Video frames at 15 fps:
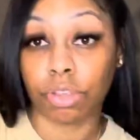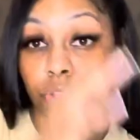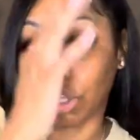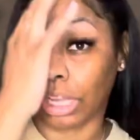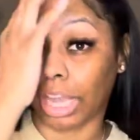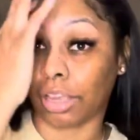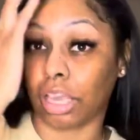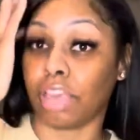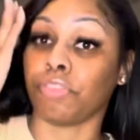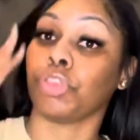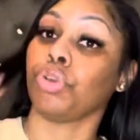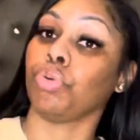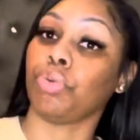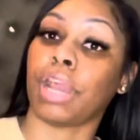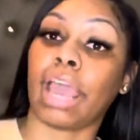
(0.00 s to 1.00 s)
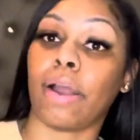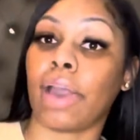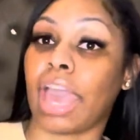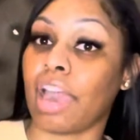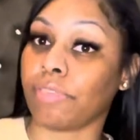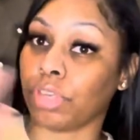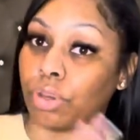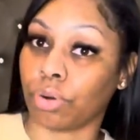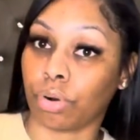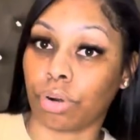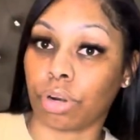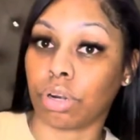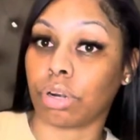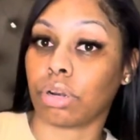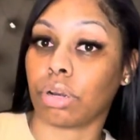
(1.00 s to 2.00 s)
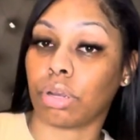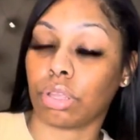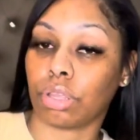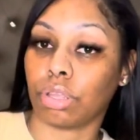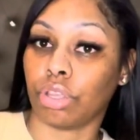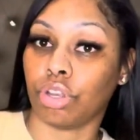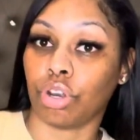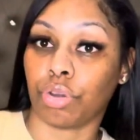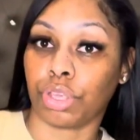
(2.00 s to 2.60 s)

you like if you now have your, you know,